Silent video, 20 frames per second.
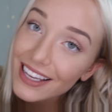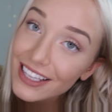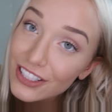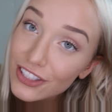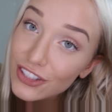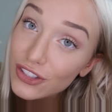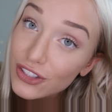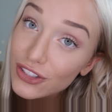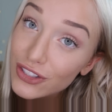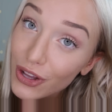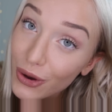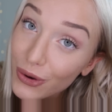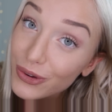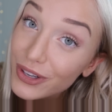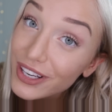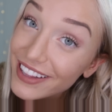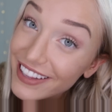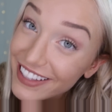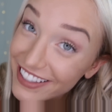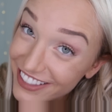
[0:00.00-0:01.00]
It's so
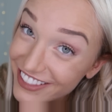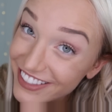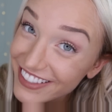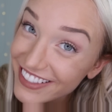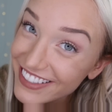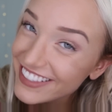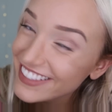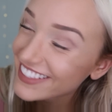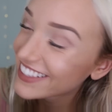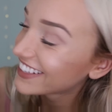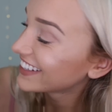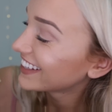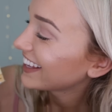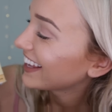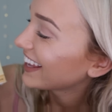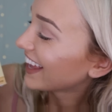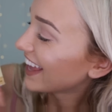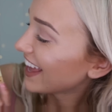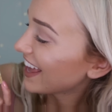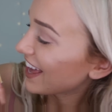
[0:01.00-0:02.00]
delicious.
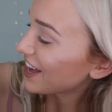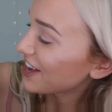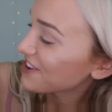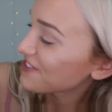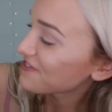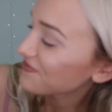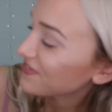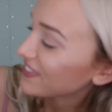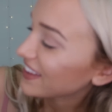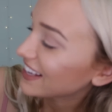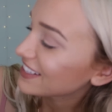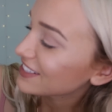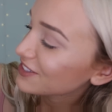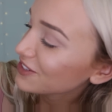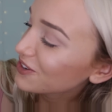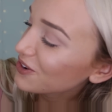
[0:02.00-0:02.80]
It has